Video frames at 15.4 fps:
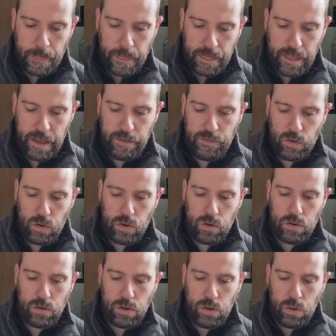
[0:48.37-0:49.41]

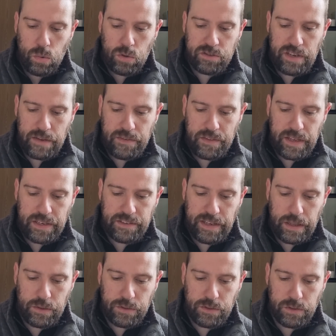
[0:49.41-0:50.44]
Therefore, whatever they
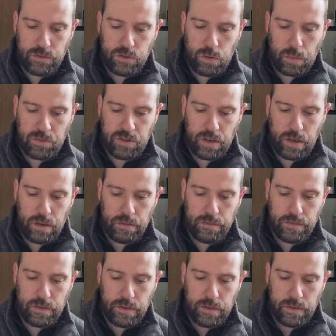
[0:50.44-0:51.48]
tell you to
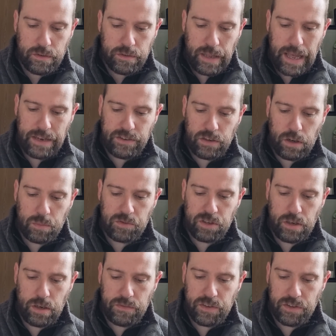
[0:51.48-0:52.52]
observe, that
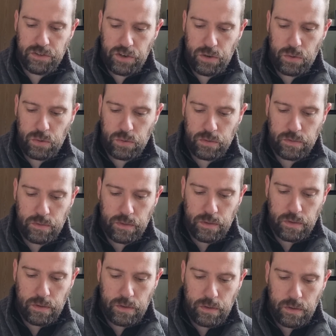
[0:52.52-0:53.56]
observe and do,
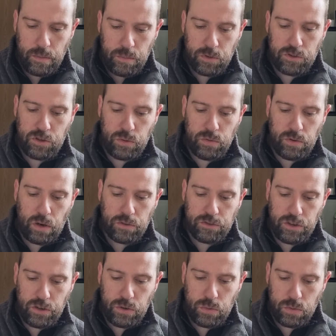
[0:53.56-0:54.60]
but do not
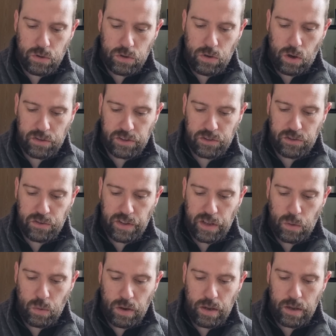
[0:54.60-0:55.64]
do according to
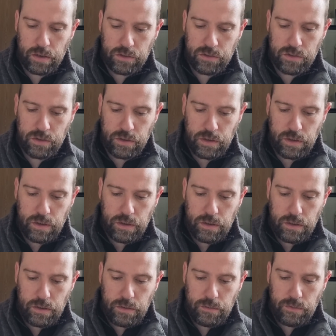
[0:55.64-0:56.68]
their works,
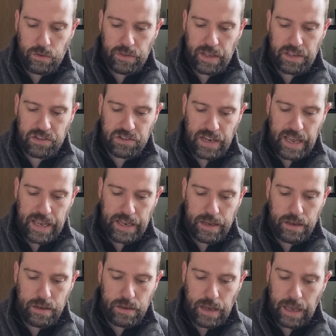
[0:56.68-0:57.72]
for they
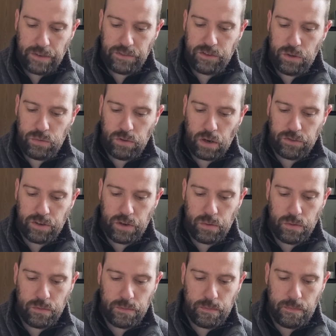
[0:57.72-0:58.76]
say and do not
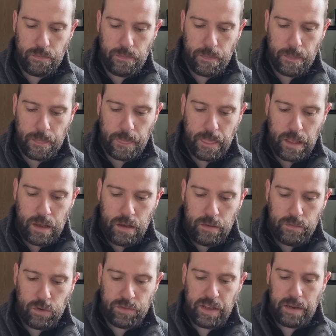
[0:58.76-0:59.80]
do.
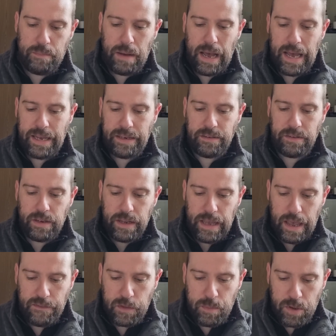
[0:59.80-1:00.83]
For they bind
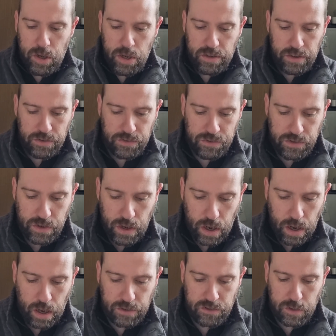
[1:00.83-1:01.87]
heavy burdens,
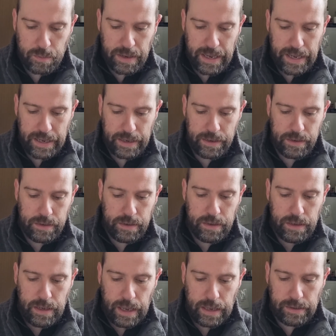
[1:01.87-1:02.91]
hard to bear,
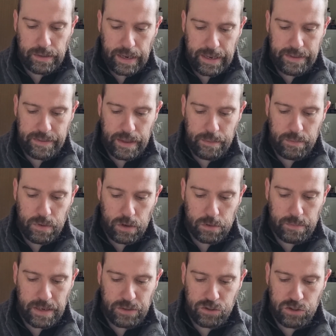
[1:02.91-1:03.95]
and lay them on men's